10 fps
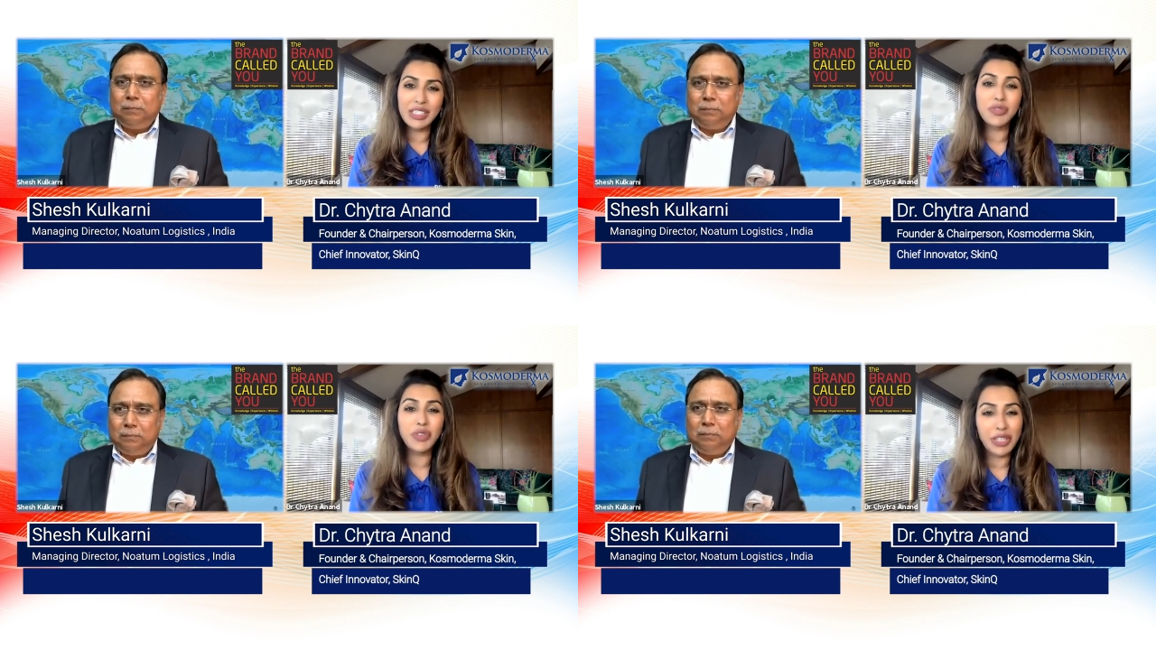
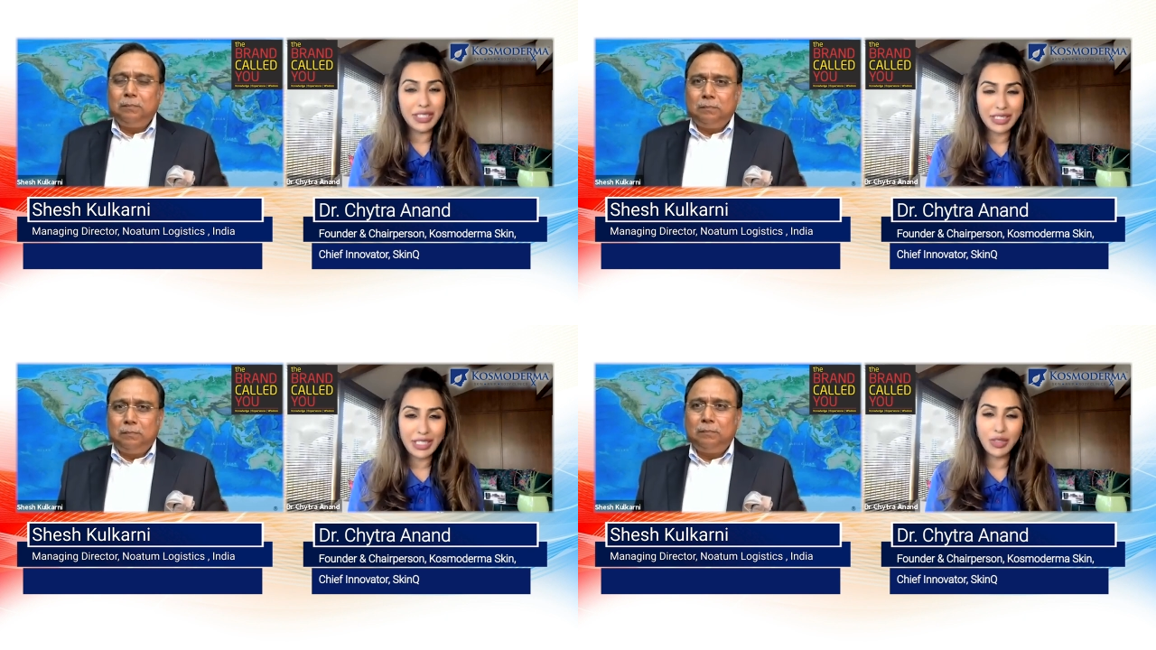Speaker 1: is very
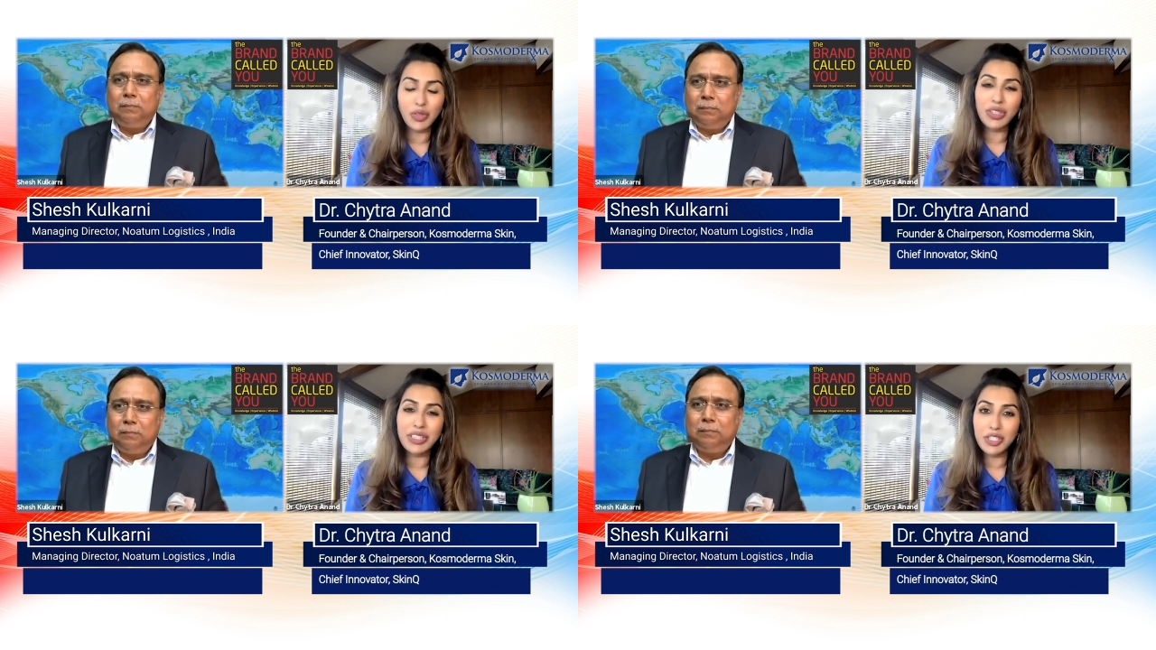
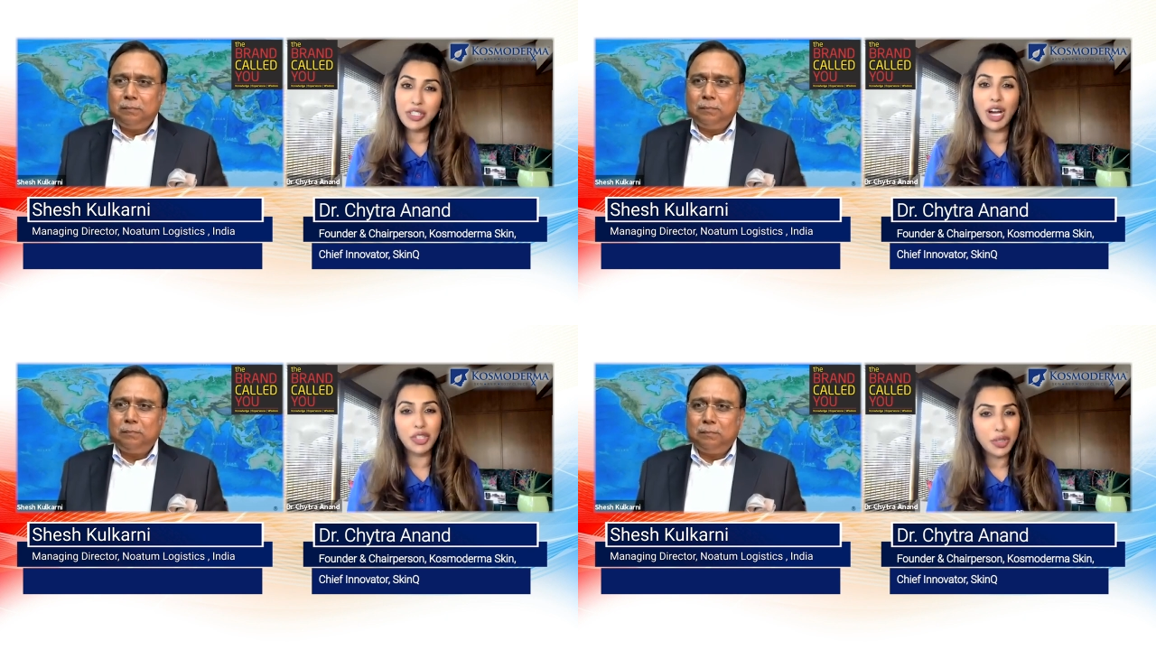successful. He's a
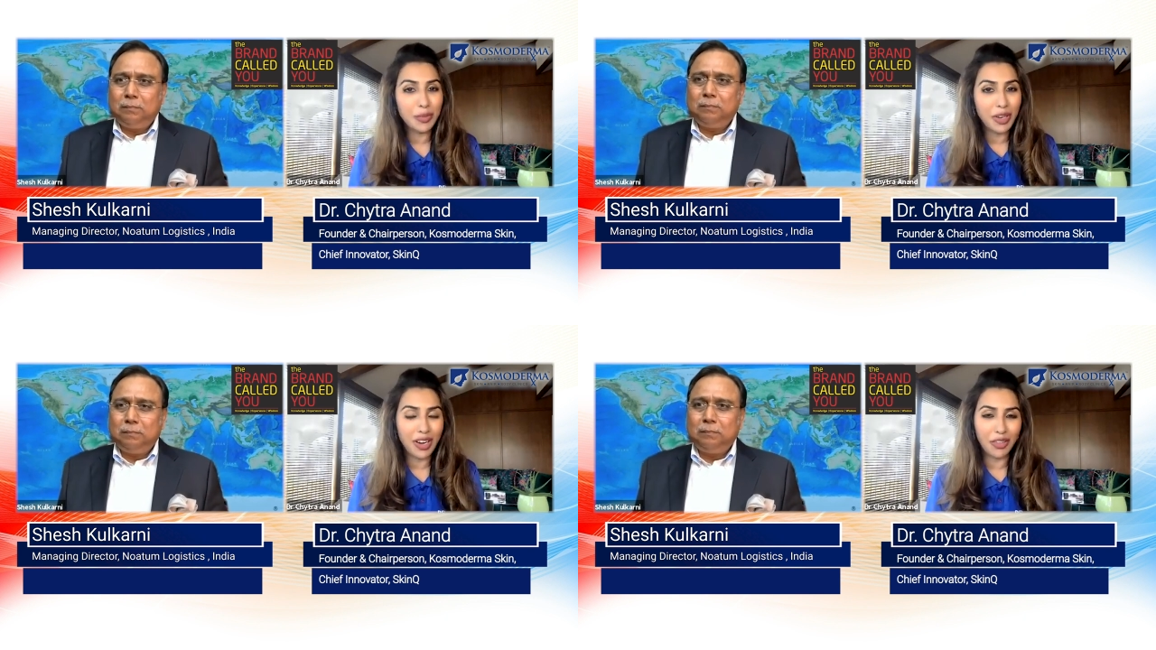doctor,
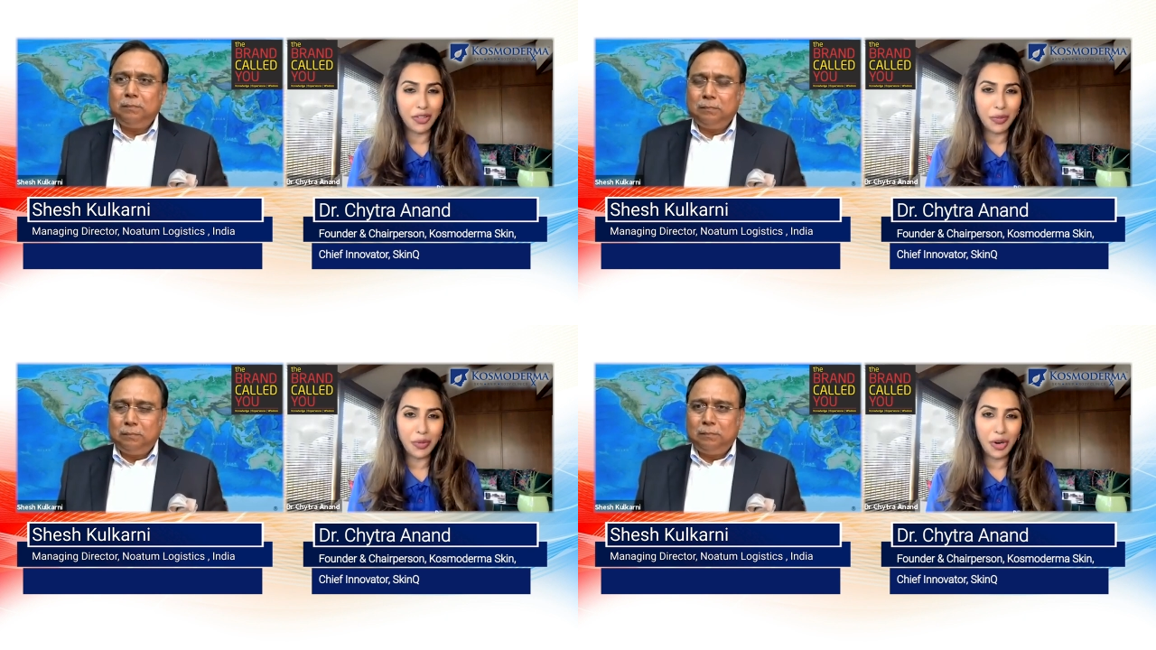but an
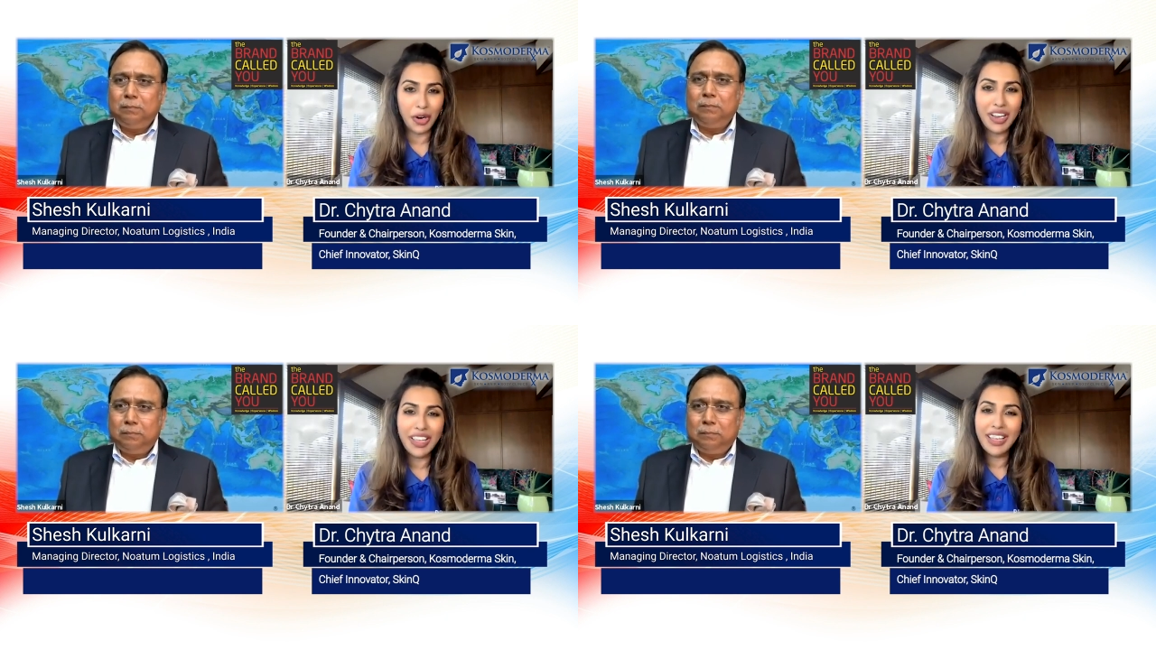entrepreneur.